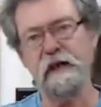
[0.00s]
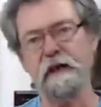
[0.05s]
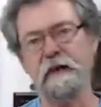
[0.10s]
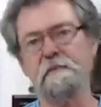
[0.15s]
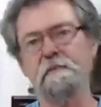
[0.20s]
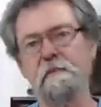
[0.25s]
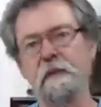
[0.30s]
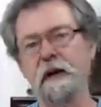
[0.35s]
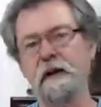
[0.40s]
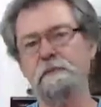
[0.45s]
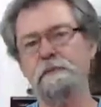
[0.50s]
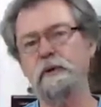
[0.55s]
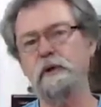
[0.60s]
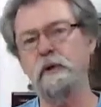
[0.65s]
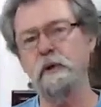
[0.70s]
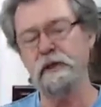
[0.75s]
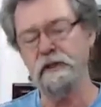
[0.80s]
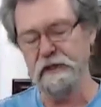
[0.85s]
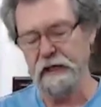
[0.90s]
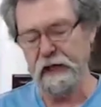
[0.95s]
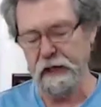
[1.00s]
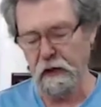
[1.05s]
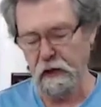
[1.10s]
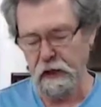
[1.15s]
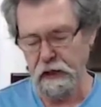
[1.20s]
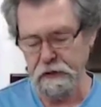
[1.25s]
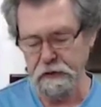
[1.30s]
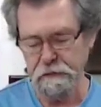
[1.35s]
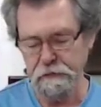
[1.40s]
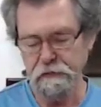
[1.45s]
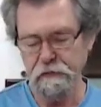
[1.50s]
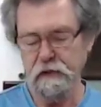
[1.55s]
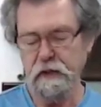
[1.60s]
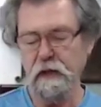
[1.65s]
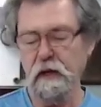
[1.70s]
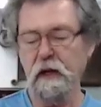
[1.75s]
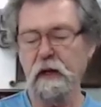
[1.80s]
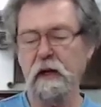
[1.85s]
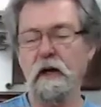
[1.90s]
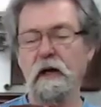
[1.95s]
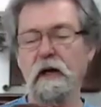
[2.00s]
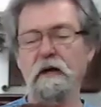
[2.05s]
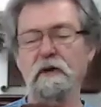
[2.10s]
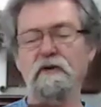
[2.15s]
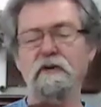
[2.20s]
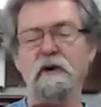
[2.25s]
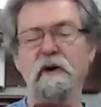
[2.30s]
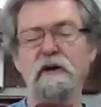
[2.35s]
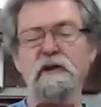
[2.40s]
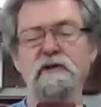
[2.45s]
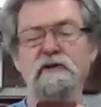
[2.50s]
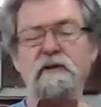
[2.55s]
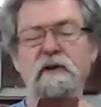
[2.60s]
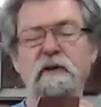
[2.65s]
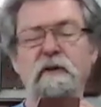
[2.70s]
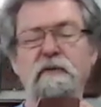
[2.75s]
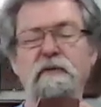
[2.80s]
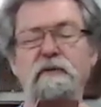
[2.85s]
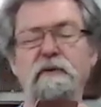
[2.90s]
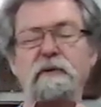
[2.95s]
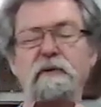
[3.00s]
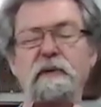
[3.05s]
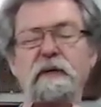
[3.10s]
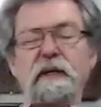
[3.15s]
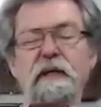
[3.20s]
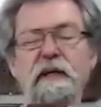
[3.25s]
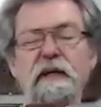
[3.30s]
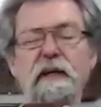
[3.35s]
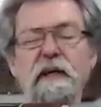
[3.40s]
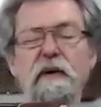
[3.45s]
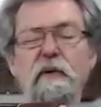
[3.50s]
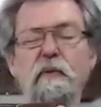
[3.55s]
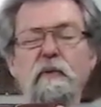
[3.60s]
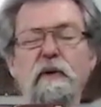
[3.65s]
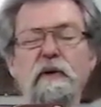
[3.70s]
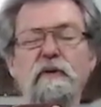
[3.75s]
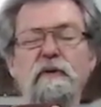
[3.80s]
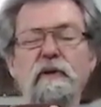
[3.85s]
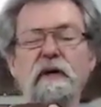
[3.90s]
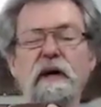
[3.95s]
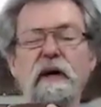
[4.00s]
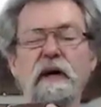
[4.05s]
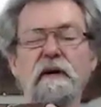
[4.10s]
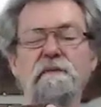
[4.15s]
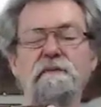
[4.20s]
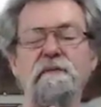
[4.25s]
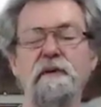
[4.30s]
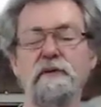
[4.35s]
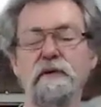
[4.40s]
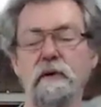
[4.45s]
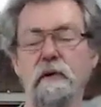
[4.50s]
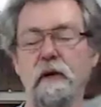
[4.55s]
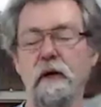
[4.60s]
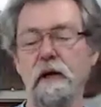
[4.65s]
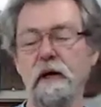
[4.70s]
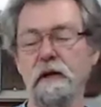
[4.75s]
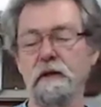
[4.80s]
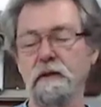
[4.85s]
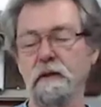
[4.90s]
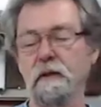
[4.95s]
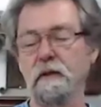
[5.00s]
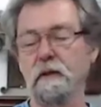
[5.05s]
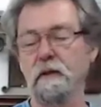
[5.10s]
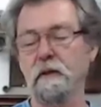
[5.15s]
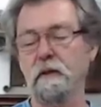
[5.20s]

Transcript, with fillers: done by pure daylight. I'll try and struggle through here with artificial light,